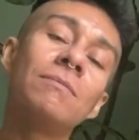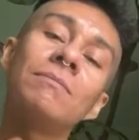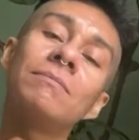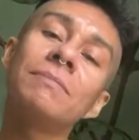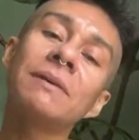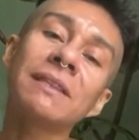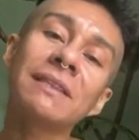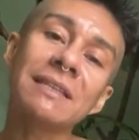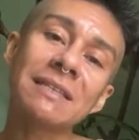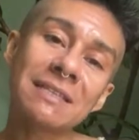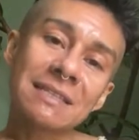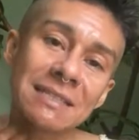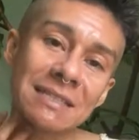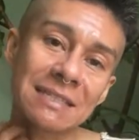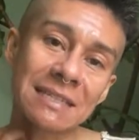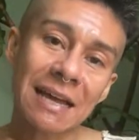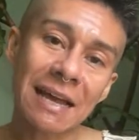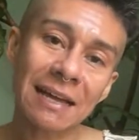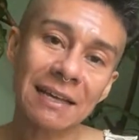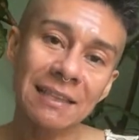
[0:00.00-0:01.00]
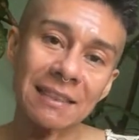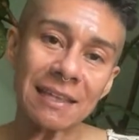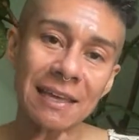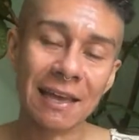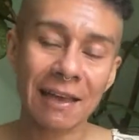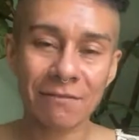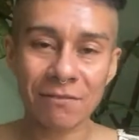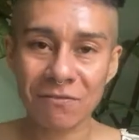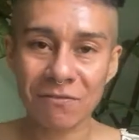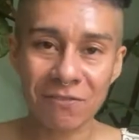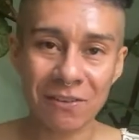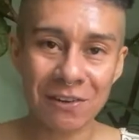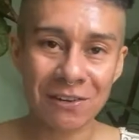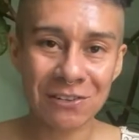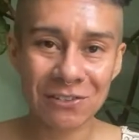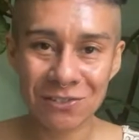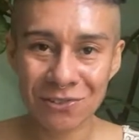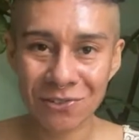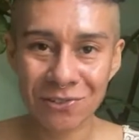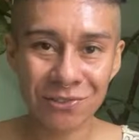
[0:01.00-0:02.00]
But this deck, they haven't
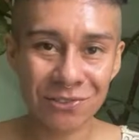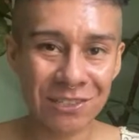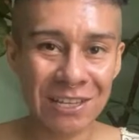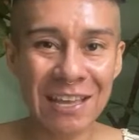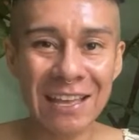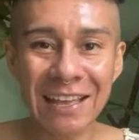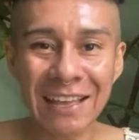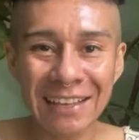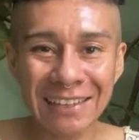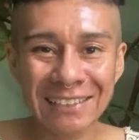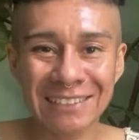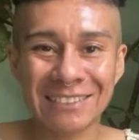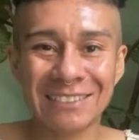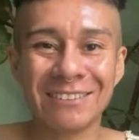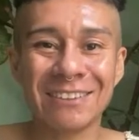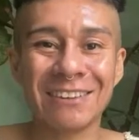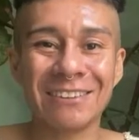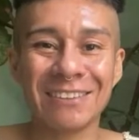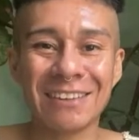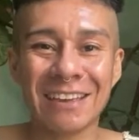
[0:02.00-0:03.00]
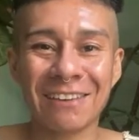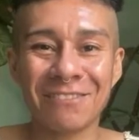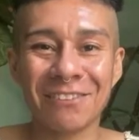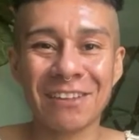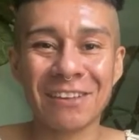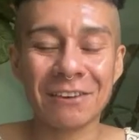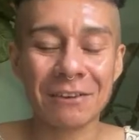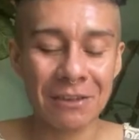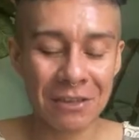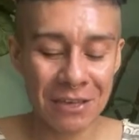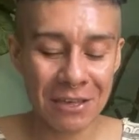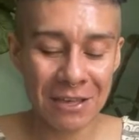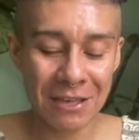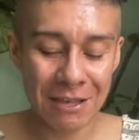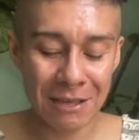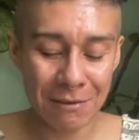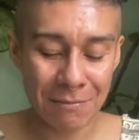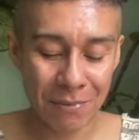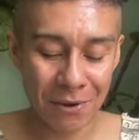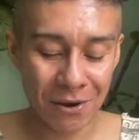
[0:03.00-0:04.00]
finished the whole deck, so they only have like
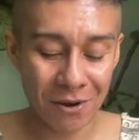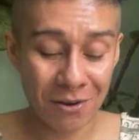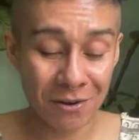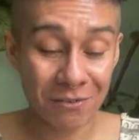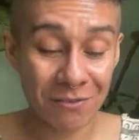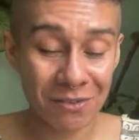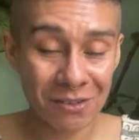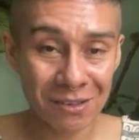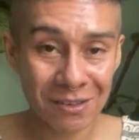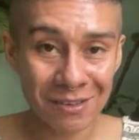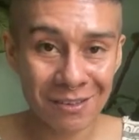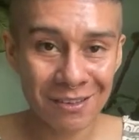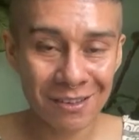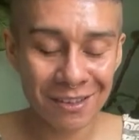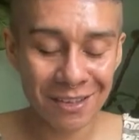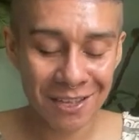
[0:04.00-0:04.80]
a part of it.